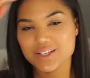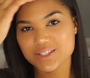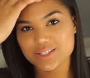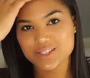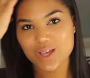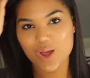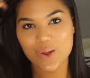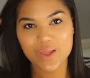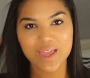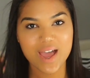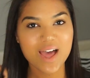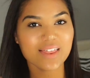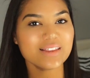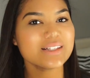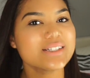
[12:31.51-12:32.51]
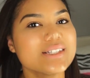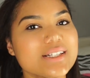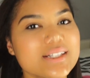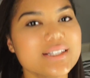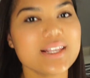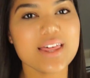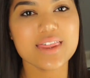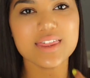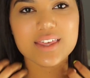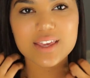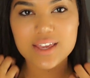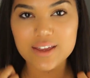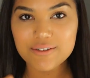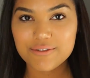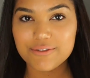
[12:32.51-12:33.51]
So yeah, this is
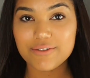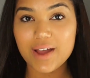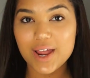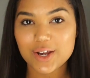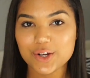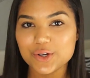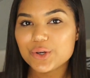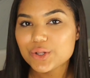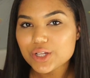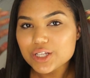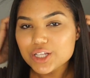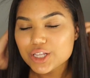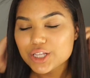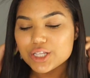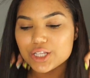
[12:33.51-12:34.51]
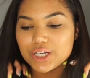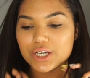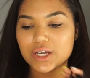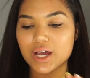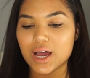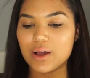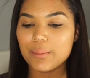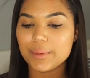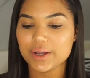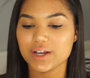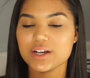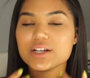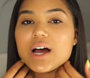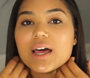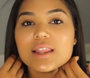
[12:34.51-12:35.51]
the final look. Oh my
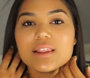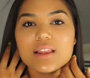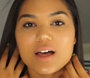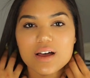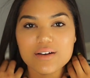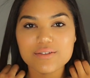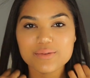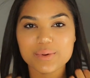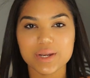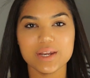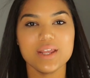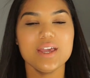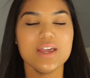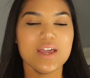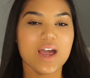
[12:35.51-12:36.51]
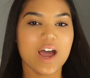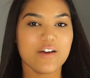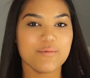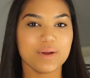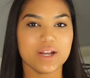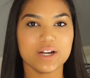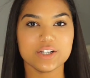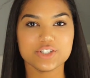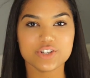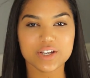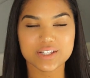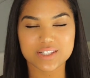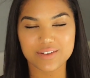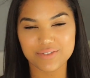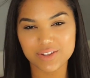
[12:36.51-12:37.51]
god, I love when I have my hair straight,
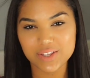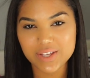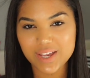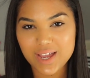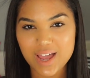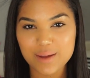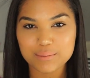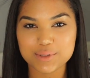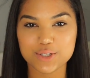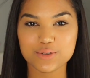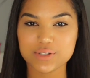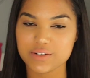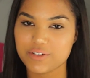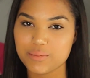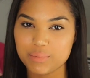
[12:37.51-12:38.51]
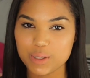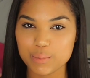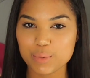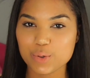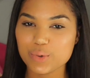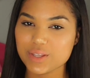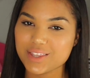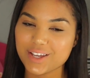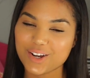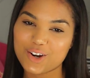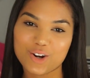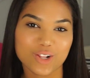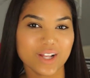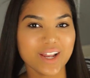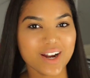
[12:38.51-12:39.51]
because I feel like I'm two different people with like
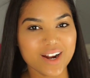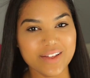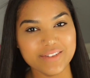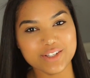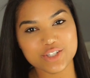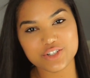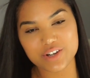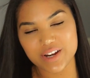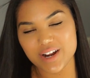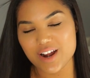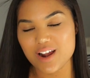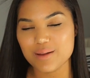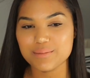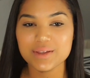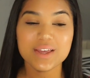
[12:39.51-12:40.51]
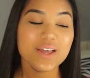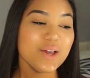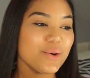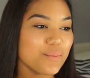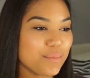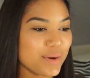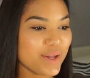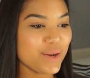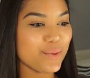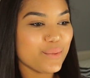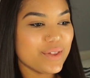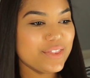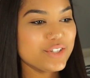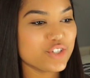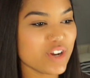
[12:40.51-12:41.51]
curly hair and then straight hair. But
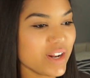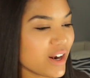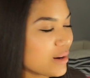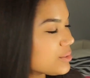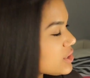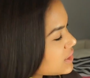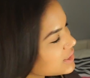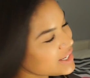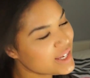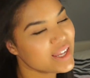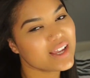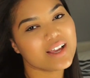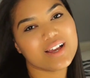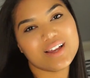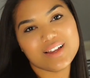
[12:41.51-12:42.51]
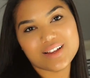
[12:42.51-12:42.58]
with straight hair, I'm just like...